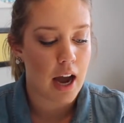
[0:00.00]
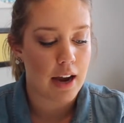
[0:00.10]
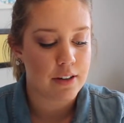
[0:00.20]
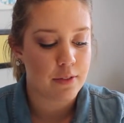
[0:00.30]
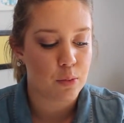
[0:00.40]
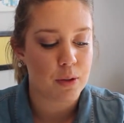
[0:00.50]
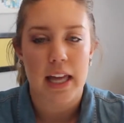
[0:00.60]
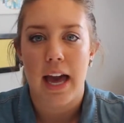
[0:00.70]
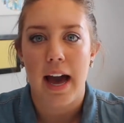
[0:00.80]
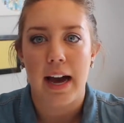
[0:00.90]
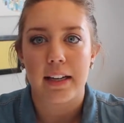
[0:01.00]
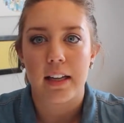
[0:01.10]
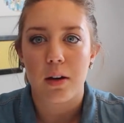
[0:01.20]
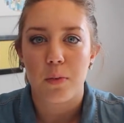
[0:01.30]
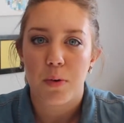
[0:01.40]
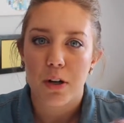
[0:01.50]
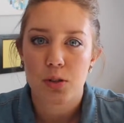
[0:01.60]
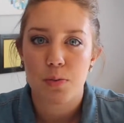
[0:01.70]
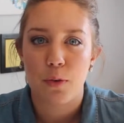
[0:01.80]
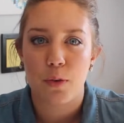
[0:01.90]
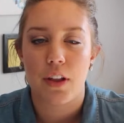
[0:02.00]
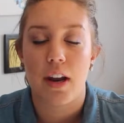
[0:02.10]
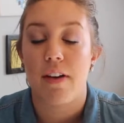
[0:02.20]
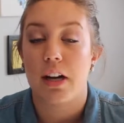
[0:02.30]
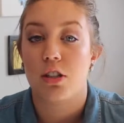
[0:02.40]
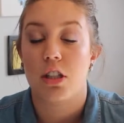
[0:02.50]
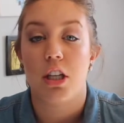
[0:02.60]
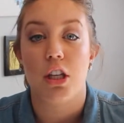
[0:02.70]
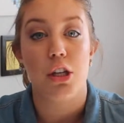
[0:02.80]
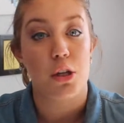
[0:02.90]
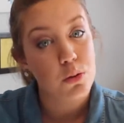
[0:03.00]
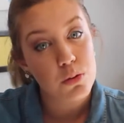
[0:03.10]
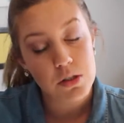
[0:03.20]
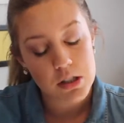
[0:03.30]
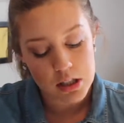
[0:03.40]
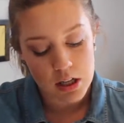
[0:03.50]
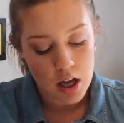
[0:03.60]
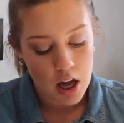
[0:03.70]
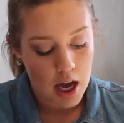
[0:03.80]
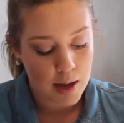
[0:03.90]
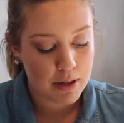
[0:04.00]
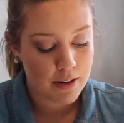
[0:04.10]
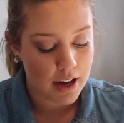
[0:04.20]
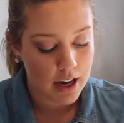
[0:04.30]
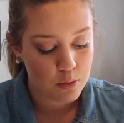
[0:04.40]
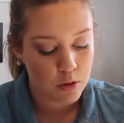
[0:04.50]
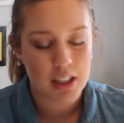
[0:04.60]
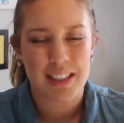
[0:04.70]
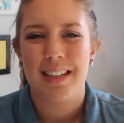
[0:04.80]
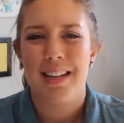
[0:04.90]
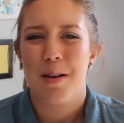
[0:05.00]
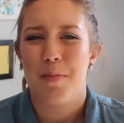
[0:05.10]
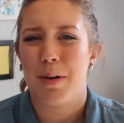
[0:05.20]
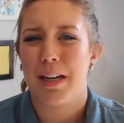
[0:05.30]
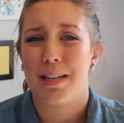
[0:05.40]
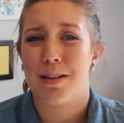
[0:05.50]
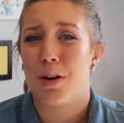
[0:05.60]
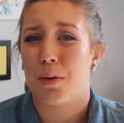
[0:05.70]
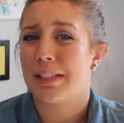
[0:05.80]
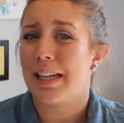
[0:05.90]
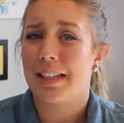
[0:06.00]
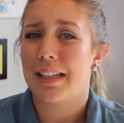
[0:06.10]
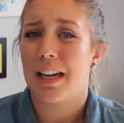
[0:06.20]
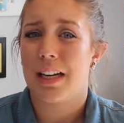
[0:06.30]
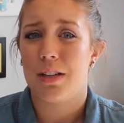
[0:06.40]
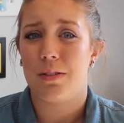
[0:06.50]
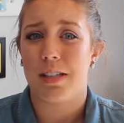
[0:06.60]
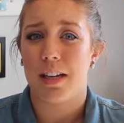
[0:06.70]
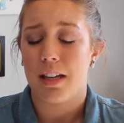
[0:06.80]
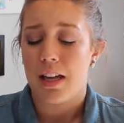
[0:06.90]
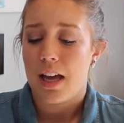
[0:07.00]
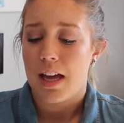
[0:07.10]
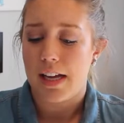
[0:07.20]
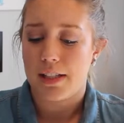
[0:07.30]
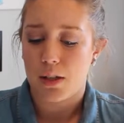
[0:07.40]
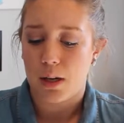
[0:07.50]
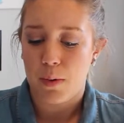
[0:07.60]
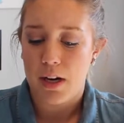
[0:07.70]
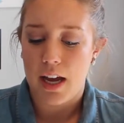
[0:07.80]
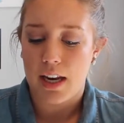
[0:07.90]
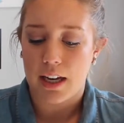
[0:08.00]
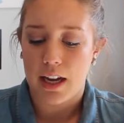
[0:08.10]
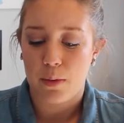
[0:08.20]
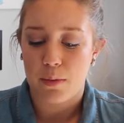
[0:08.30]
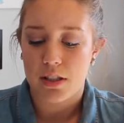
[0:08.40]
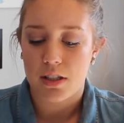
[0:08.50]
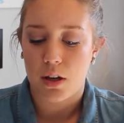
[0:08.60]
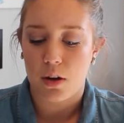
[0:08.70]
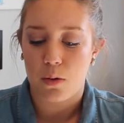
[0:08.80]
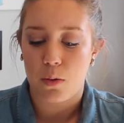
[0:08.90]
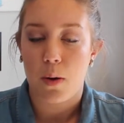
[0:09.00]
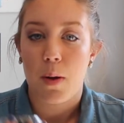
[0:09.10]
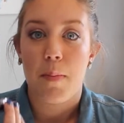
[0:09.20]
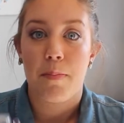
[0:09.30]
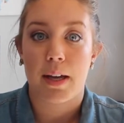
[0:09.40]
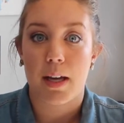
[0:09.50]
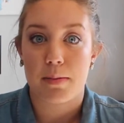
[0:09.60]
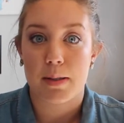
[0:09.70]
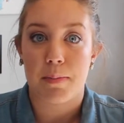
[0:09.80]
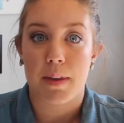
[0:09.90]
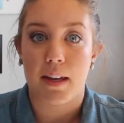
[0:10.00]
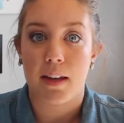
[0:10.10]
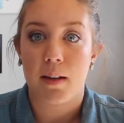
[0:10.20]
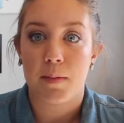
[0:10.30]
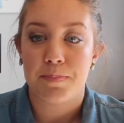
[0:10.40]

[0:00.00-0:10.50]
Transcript: I've never really had like a bronzer before that I've actually used. I mean, I've had one, but I didn't know exactly how to use it. And so I went and I kind of went to go pick up something.